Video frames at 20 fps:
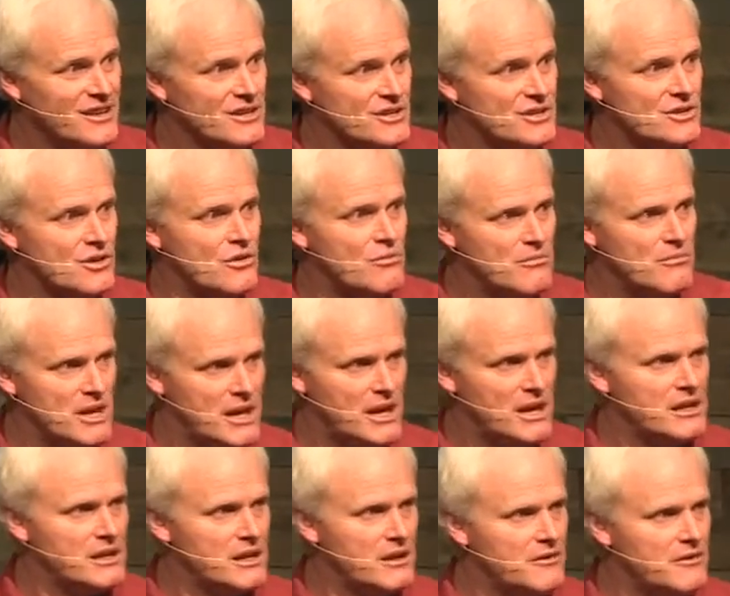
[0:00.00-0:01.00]
So,
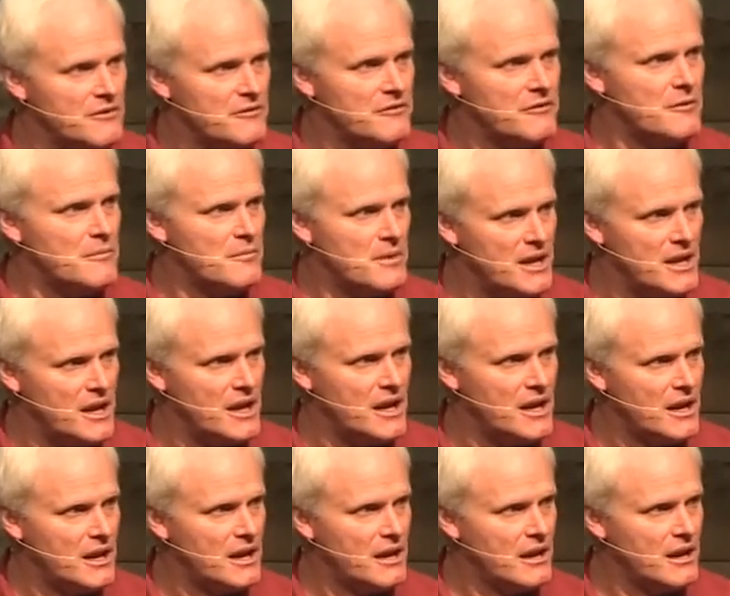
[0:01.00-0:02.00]
me living for
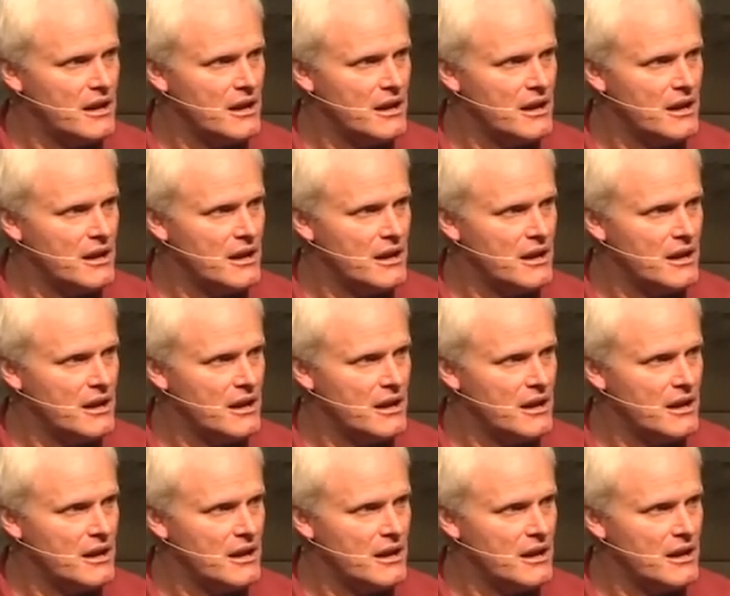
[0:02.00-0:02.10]
me